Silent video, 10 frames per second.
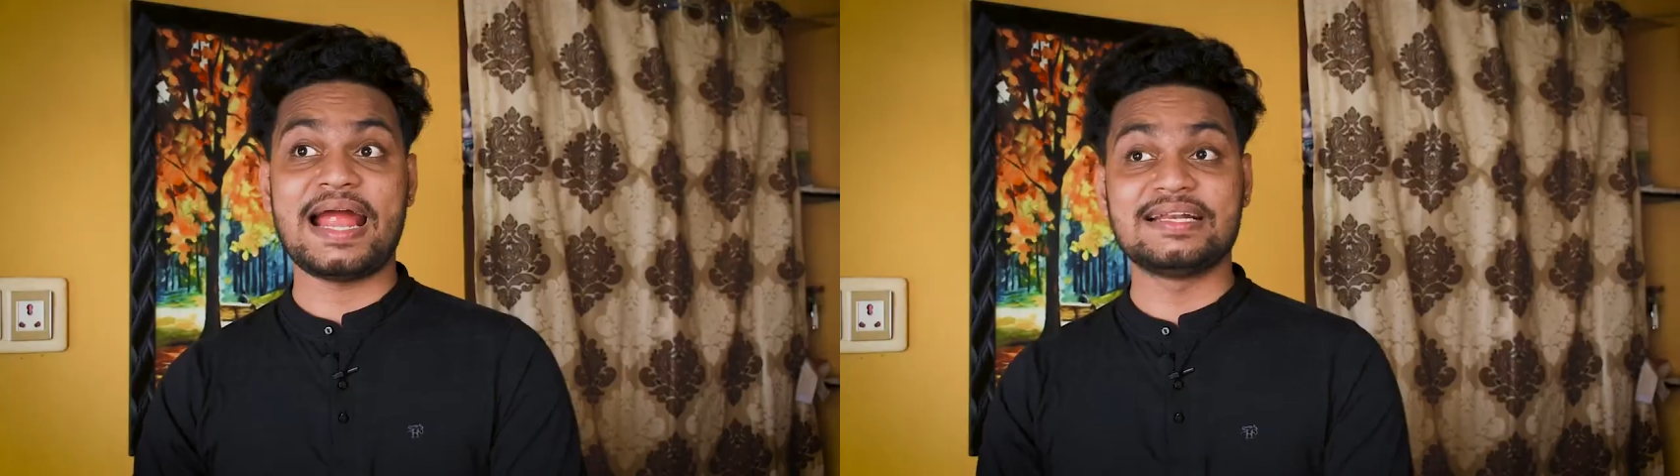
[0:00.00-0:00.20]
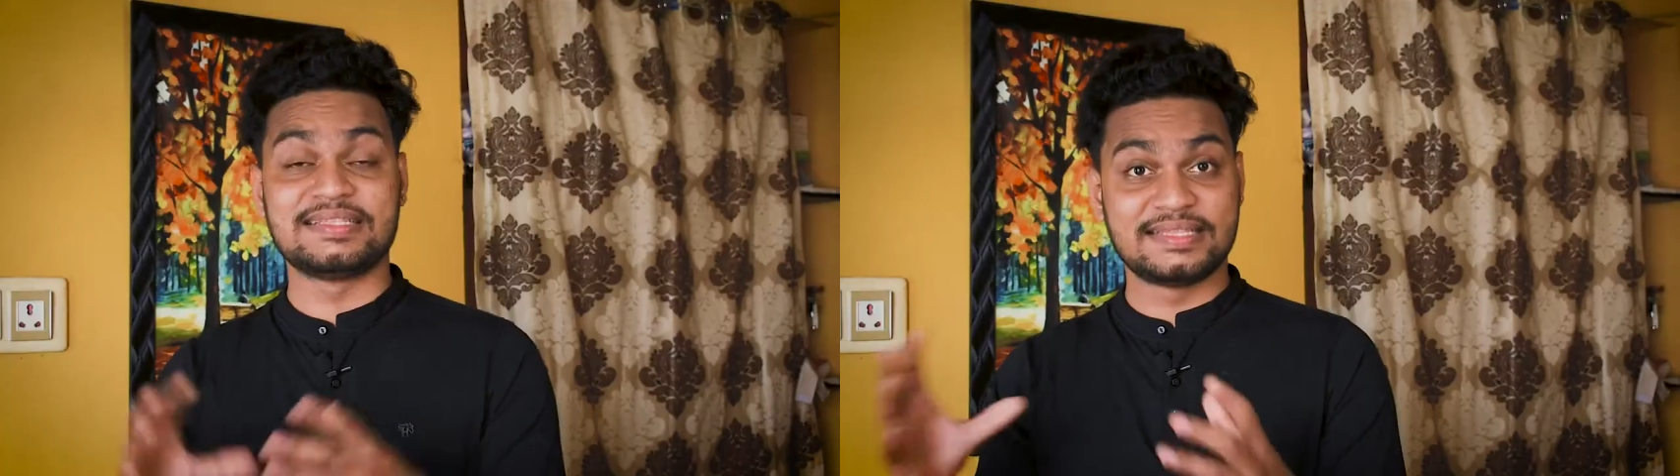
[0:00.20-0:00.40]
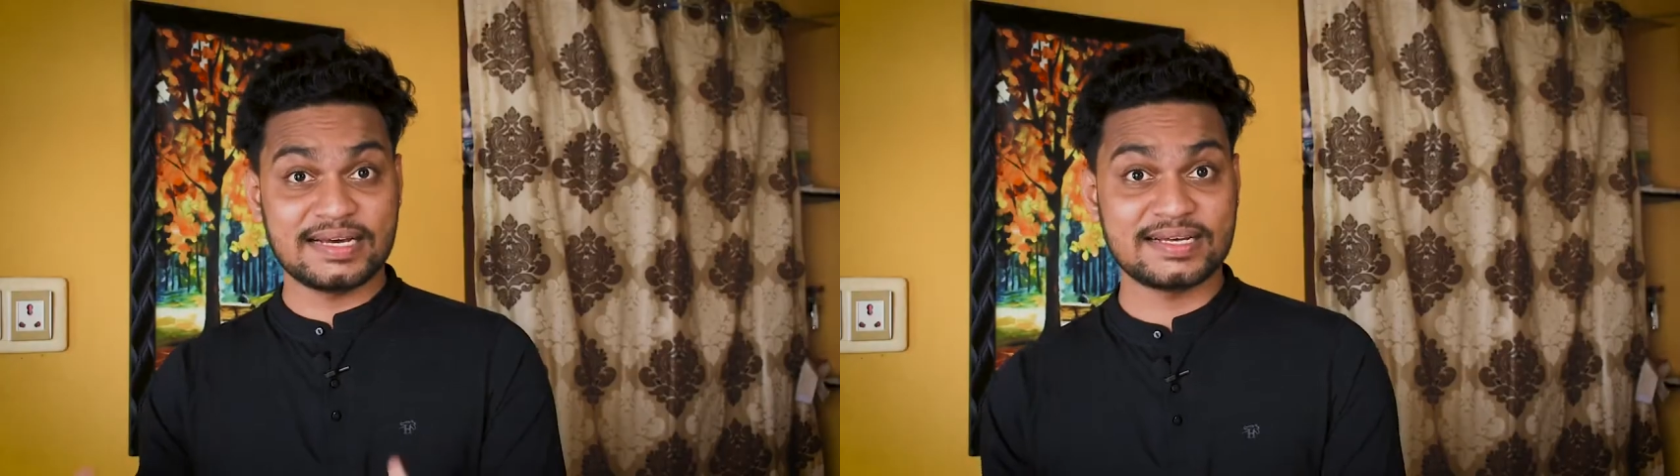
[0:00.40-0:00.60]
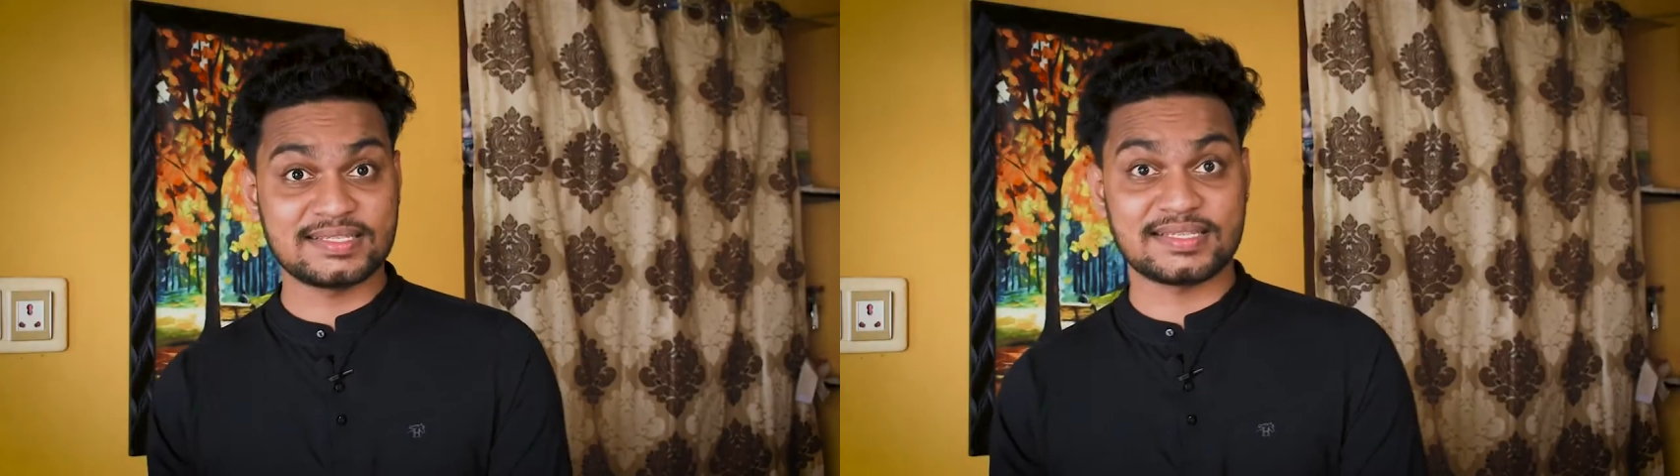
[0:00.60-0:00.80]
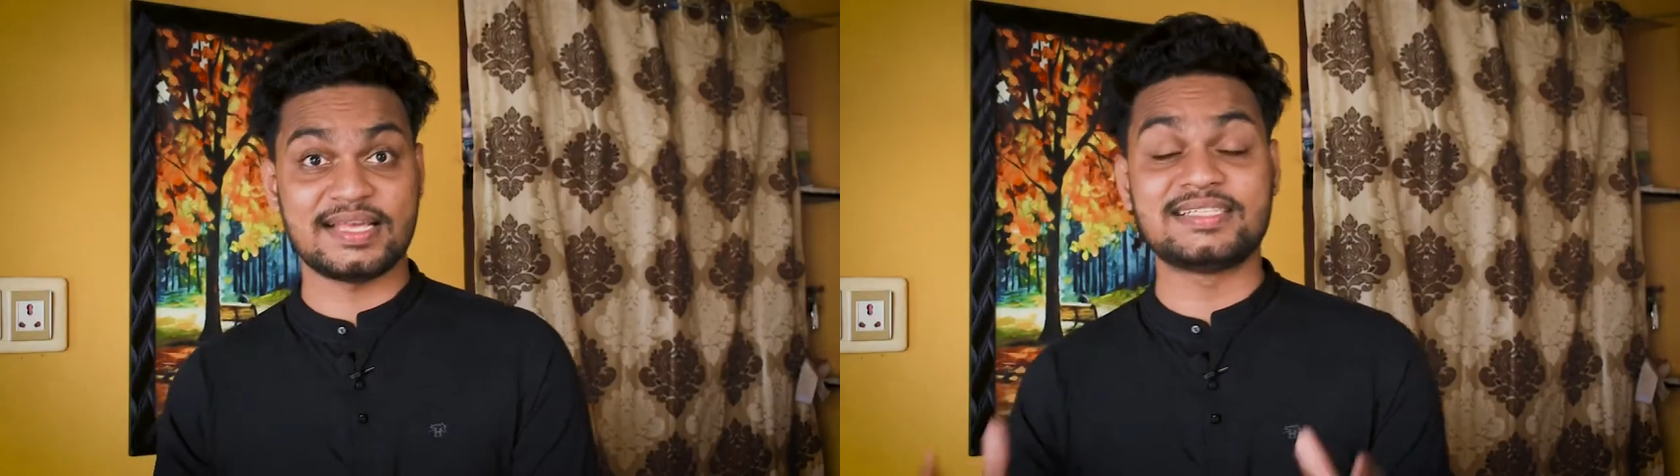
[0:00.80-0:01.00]
and
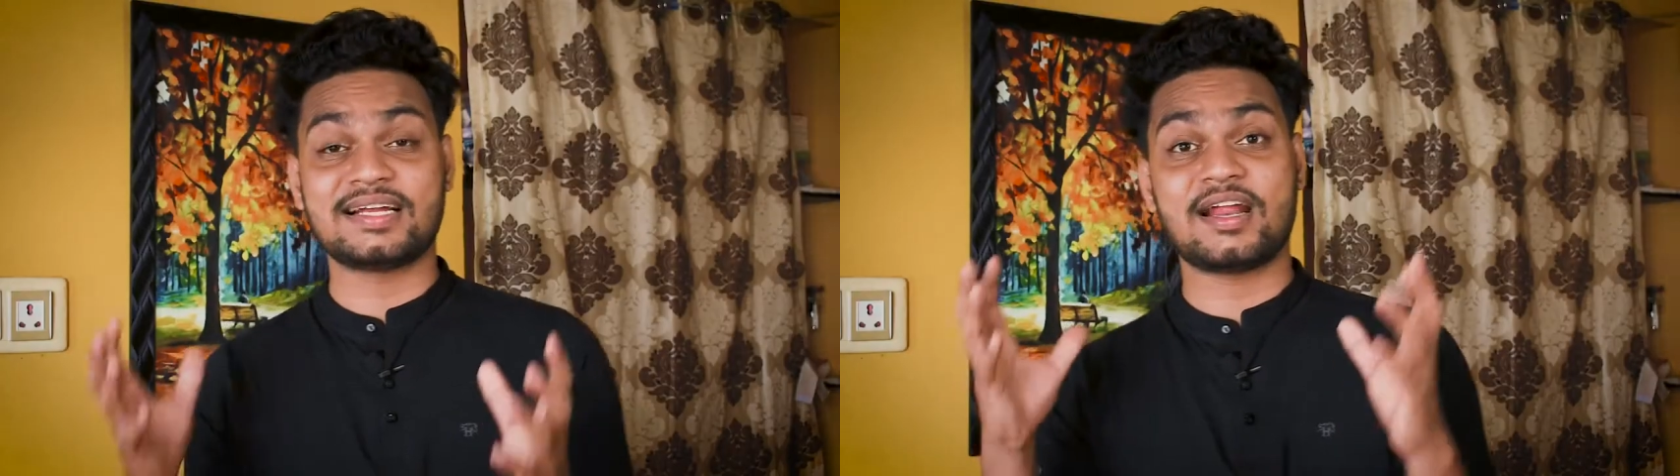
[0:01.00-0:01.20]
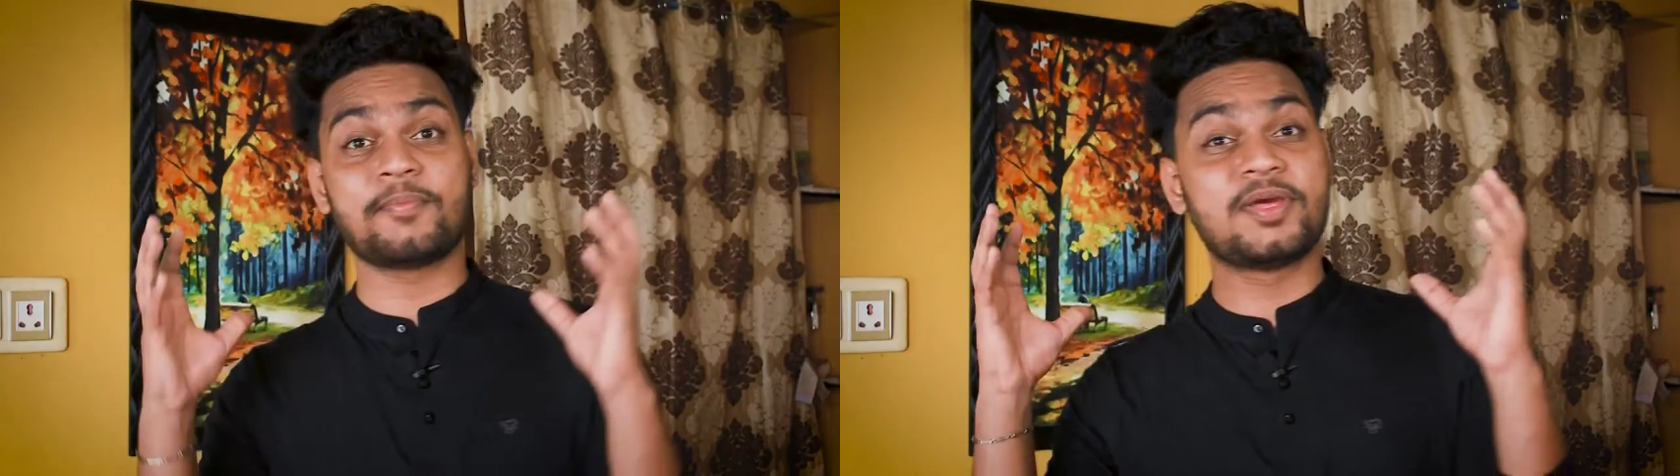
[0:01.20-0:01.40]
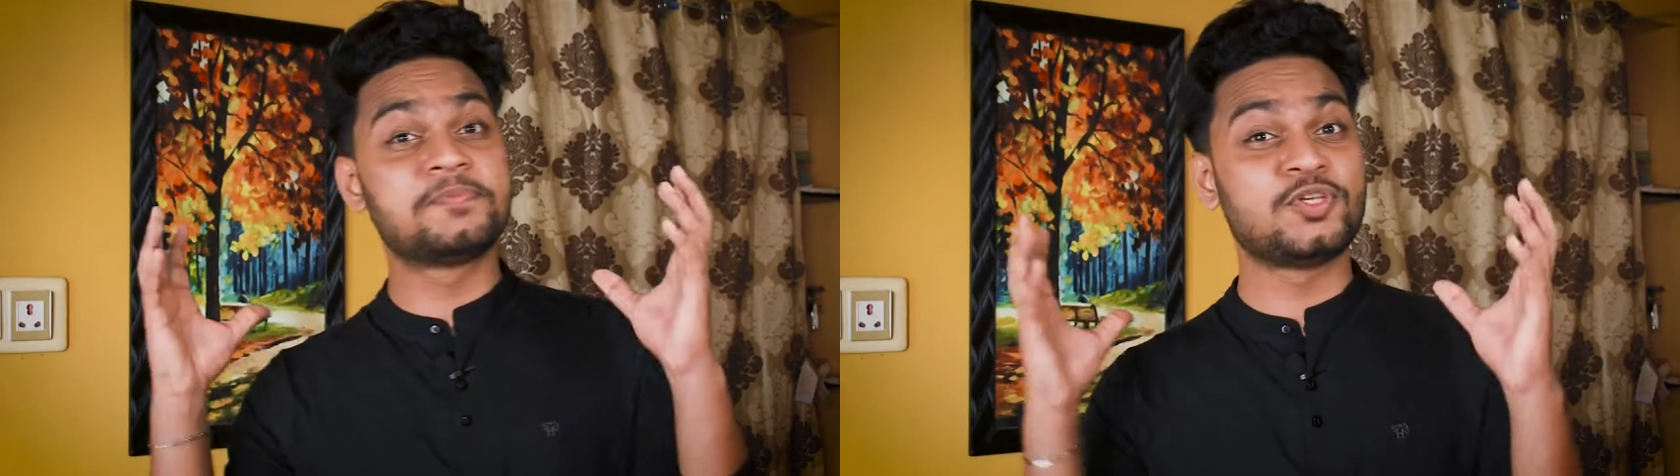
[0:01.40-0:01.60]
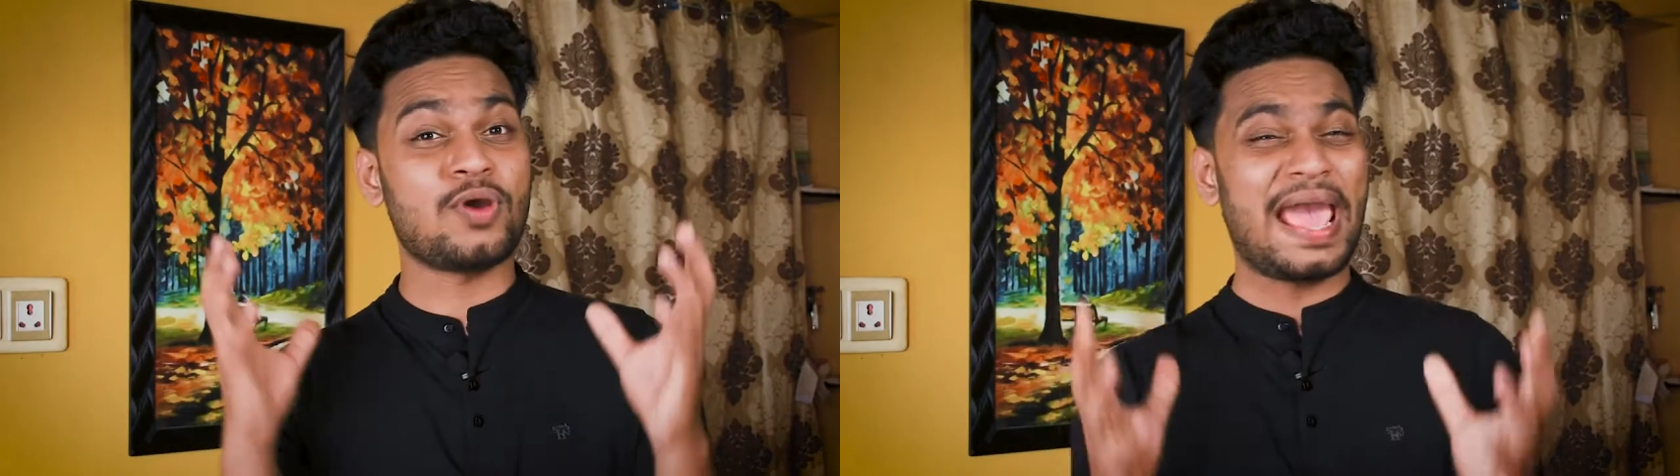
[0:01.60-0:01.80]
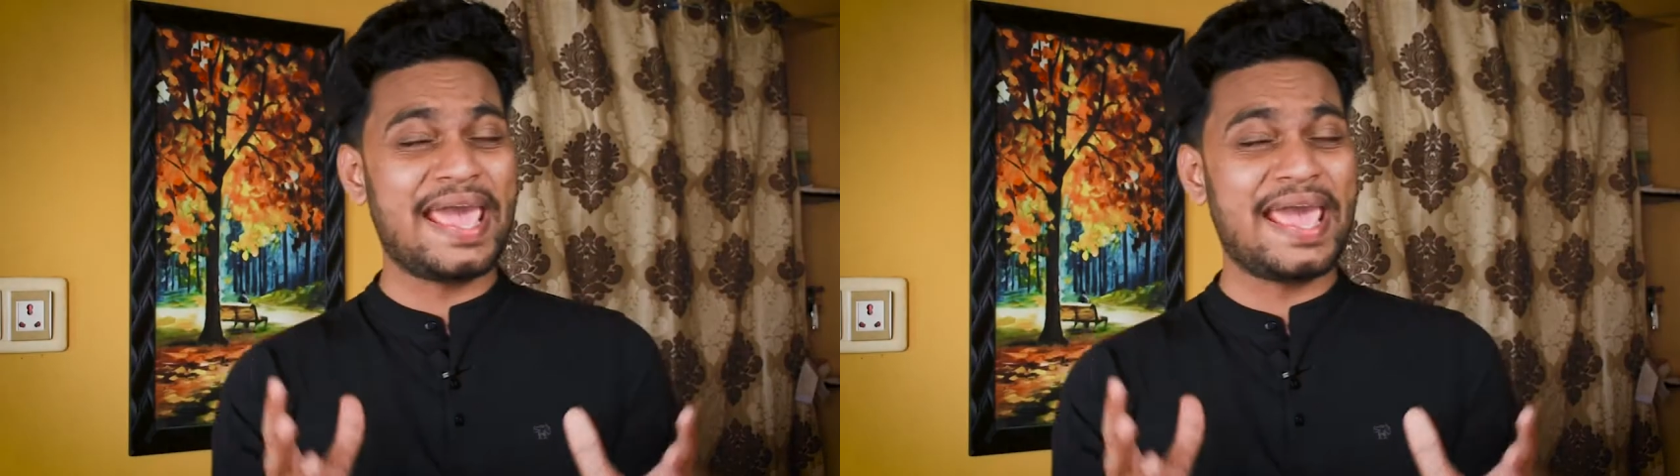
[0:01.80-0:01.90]
thus Instagram keeps you